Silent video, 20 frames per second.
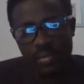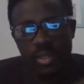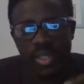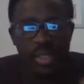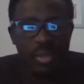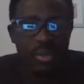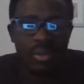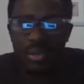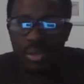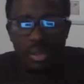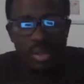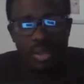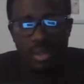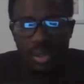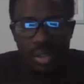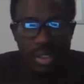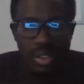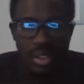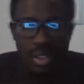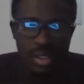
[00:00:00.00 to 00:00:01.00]
over your other
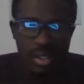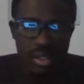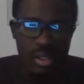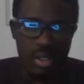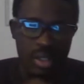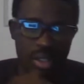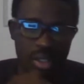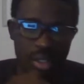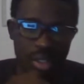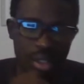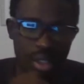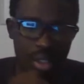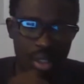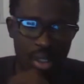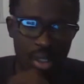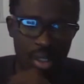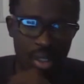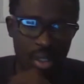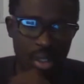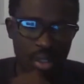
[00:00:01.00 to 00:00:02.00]
colleagues.
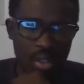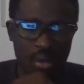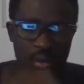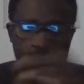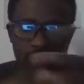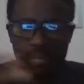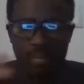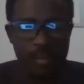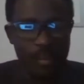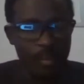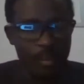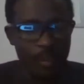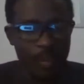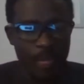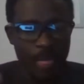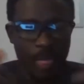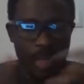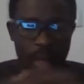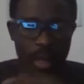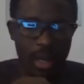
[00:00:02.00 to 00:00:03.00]
So
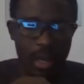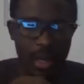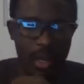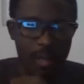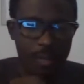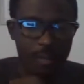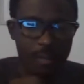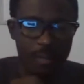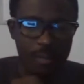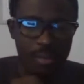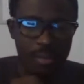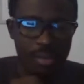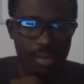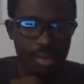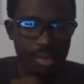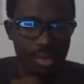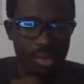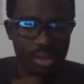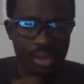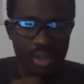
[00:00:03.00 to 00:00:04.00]
uh,
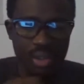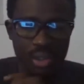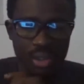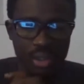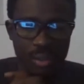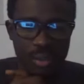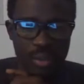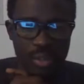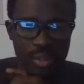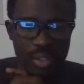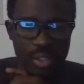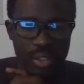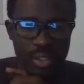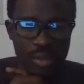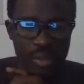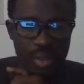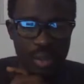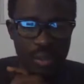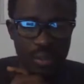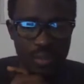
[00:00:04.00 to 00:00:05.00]
use such
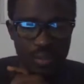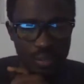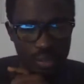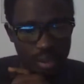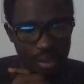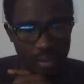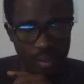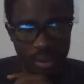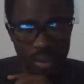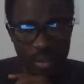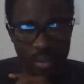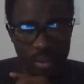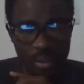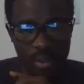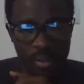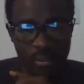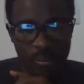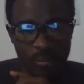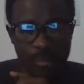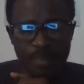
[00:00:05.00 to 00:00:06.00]
opportunities well. It's very
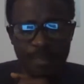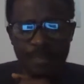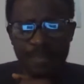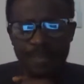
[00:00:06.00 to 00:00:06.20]
important.